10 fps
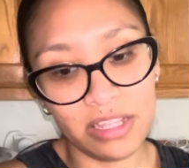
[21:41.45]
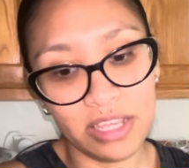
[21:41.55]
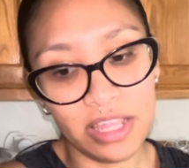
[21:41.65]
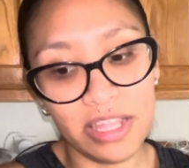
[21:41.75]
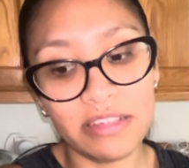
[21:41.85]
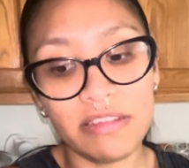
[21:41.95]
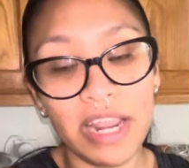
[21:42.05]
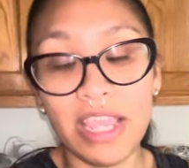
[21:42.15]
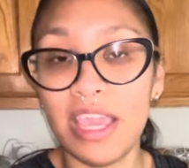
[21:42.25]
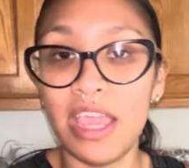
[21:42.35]
And then
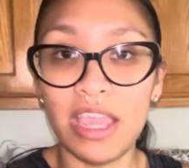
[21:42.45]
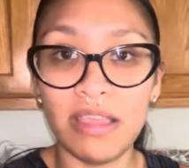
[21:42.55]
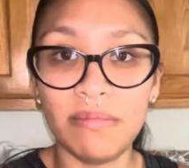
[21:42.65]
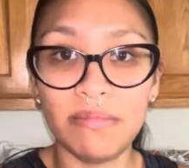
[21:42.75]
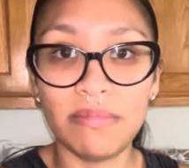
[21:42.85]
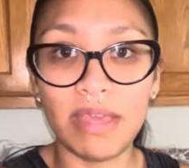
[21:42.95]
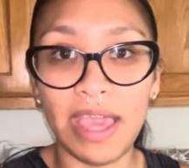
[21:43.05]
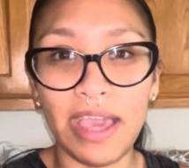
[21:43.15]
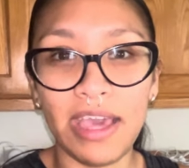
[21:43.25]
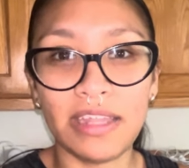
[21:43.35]
today came,
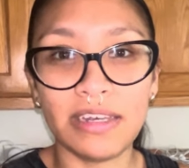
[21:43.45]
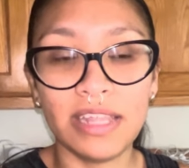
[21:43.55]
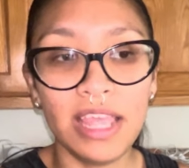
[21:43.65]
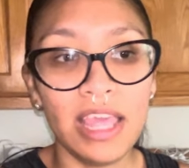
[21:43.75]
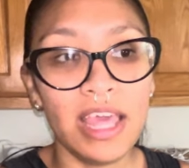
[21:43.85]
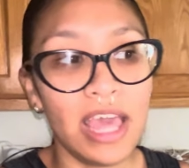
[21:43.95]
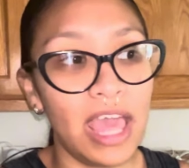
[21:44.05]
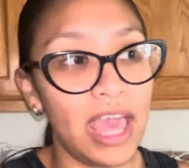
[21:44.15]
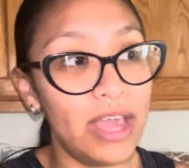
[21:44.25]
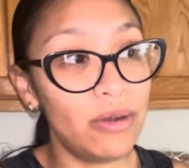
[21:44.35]
and
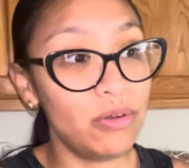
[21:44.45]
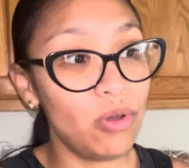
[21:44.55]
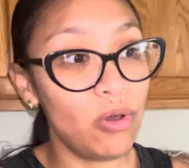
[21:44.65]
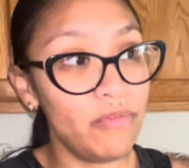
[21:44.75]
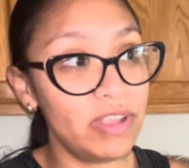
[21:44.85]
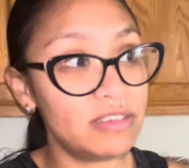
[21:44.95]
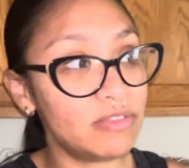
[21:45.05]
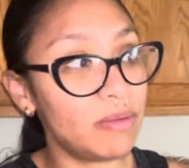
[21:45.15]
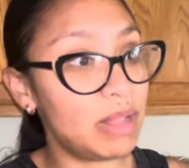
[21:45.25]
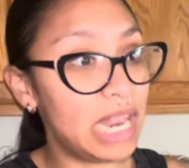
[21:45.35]
I don't know if it's
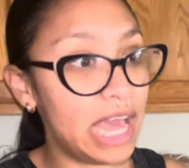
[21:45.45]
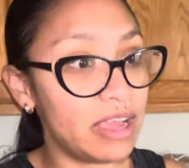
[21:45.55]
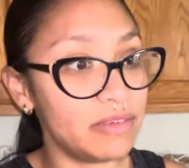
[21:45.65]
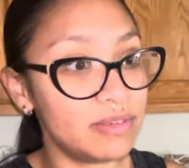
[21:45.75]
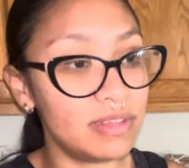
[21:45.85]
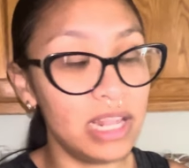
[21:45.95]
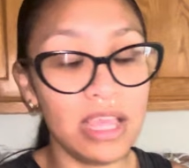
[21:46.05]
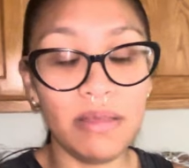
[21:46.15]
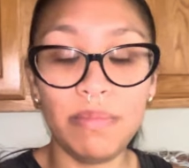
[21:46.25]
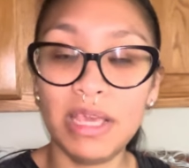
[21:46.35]
from the lack of
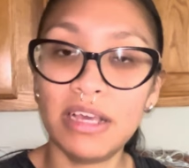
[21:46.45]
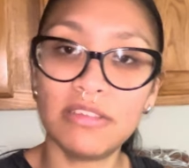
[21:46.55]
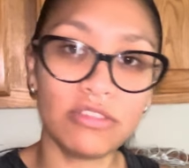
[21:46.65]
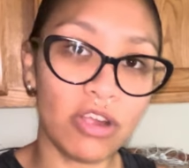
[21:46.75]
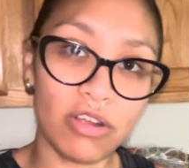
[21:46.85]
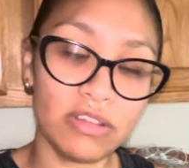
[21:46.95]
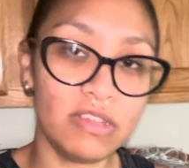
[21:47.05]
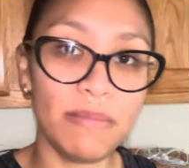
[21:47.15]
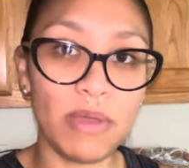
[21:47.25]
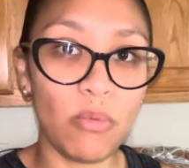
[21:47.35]
sleep, because girl,
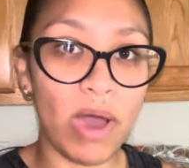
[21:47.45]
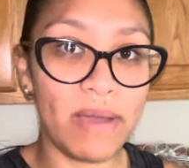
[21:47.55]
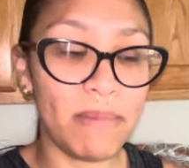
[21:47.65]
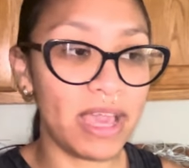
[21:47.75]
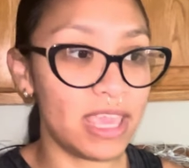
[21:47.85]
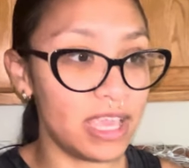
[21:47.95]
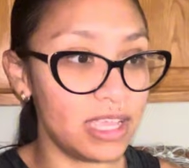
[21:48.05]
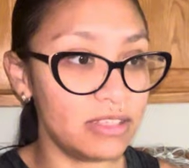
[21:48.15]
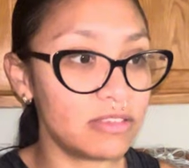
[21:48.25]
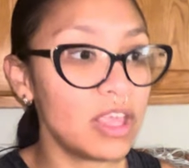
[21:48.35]
tell me why my
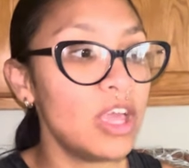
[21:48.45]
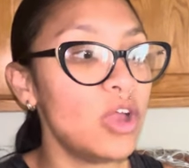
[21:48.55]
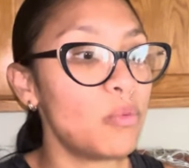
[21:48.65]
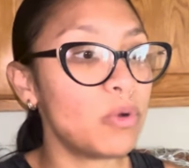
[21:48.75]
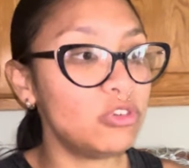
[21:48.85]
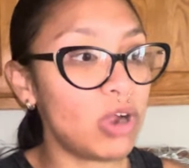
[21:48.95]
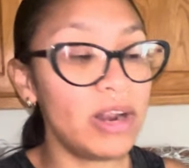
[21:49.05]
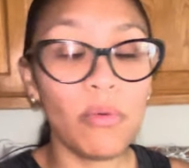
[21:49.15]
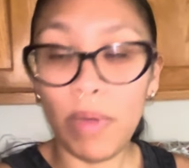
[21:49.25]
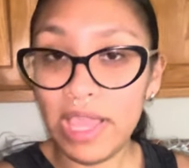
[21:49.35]
kids were
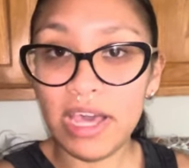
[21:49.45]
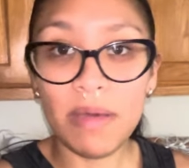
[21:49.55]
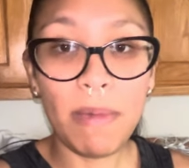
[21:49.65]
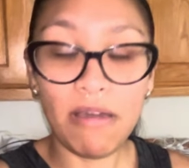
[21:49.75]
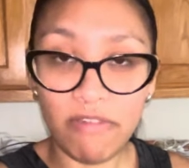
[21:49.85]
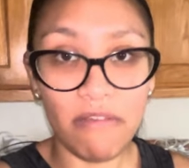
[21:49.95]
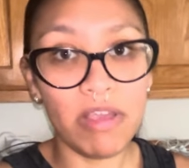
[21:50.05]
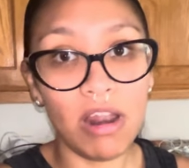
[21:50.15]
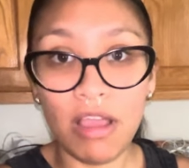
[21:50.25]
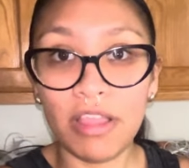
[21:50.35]
trying to wake up at 5
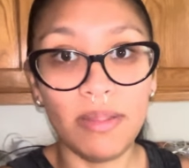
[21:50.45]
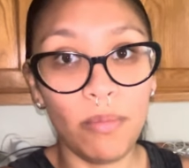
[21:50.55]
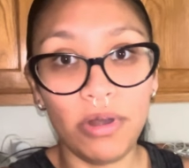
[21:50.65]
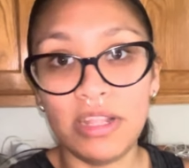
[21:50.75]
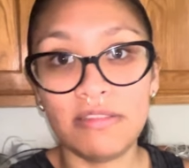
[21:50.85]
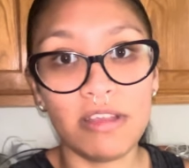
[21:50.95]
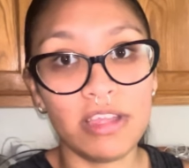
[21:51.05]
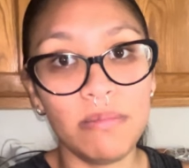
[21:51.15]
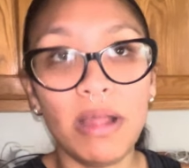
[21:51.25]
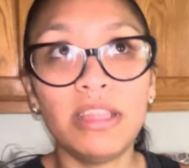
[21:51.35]
o'clock in the morning
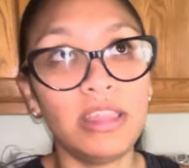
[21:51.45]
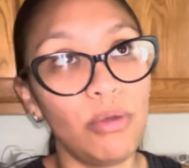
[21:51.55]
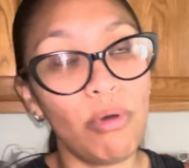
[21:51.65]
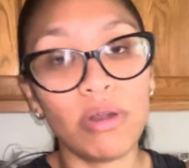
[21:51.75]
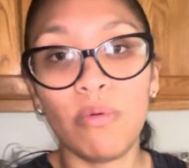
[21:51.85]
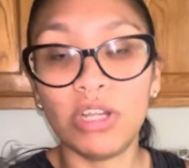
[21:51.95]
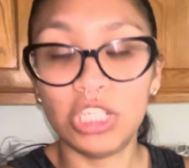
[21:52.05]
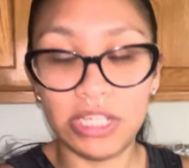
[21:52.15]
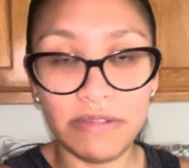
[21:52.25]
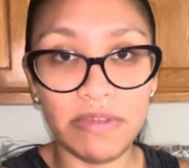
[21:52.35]
talking about that they want to
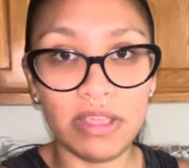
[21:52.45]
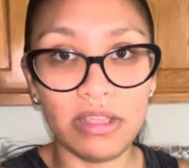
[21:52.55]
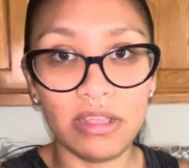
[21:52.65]
watch TV.